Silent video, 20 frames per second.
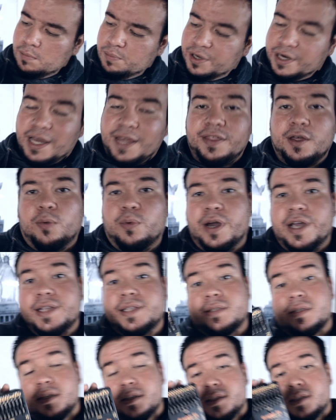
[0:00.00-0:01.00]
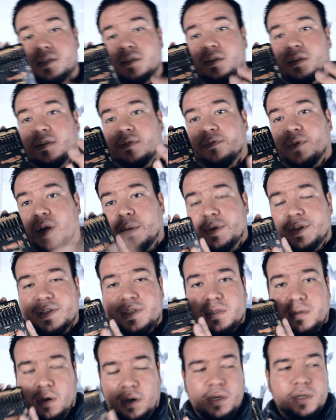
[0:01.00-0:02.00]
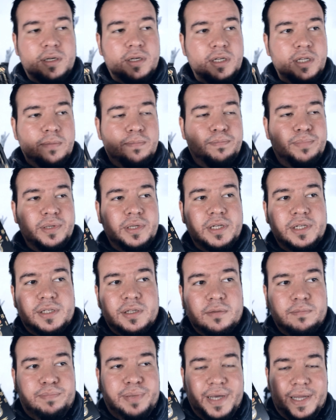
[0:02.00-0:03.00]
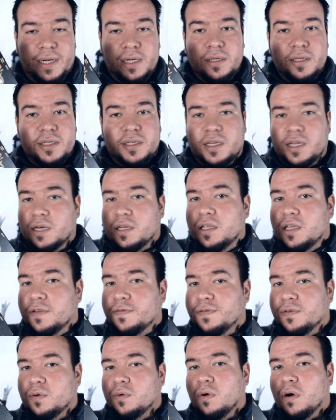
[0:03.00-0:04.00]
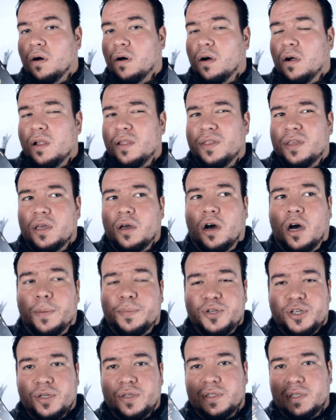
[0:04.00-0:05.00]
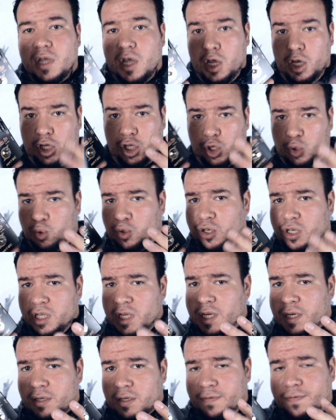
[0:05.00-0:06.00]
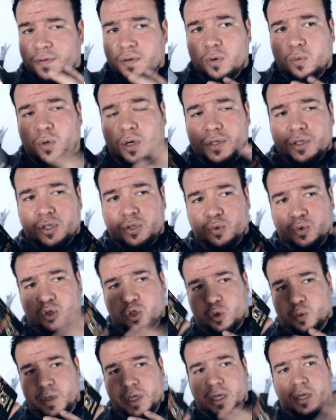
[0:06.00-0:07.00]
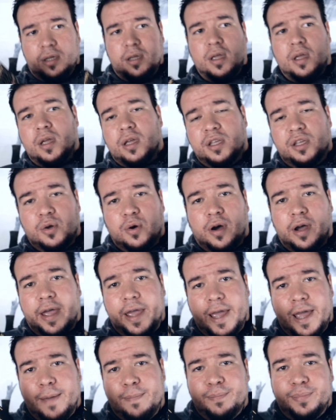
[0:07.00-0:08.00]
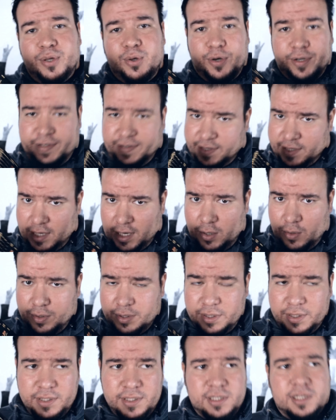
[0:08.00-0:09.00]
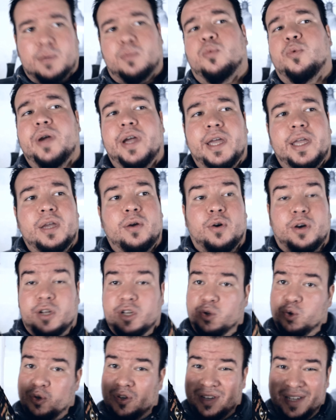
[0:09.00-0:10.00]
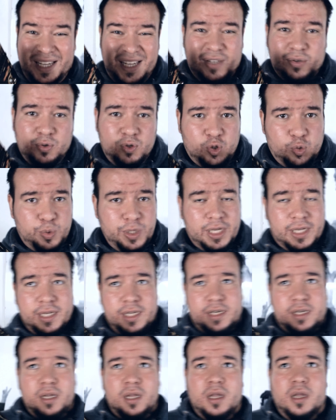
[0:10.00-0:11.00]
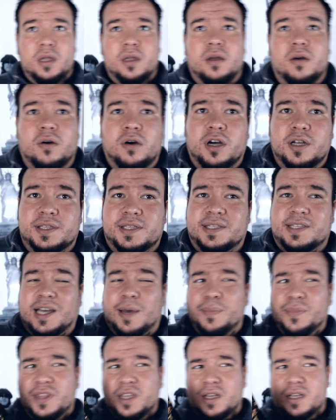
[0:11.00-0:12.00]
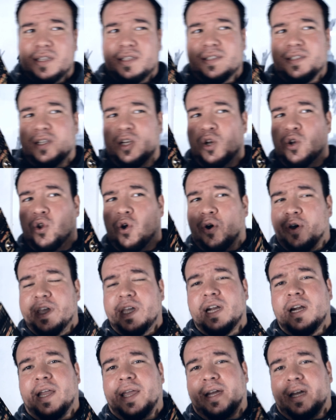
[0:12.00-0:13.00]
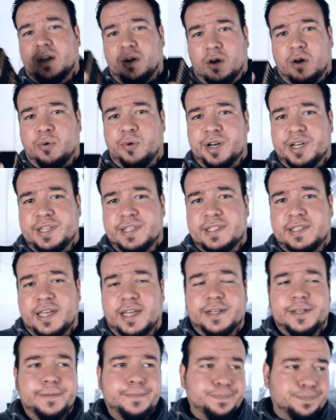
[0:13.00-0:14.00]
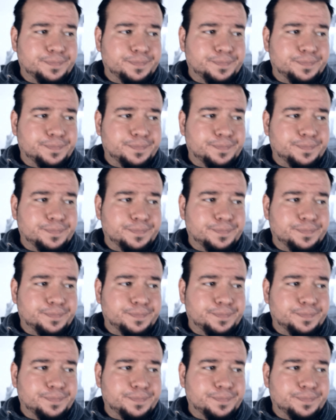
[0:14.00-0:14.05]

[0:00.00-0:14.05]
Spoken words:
But otherwise, it's a very solidly built pedal. It can give you all the options you need if you want to tweak your amp, your sound in some way, or you need to tweak it, or something is annoying, like I already said.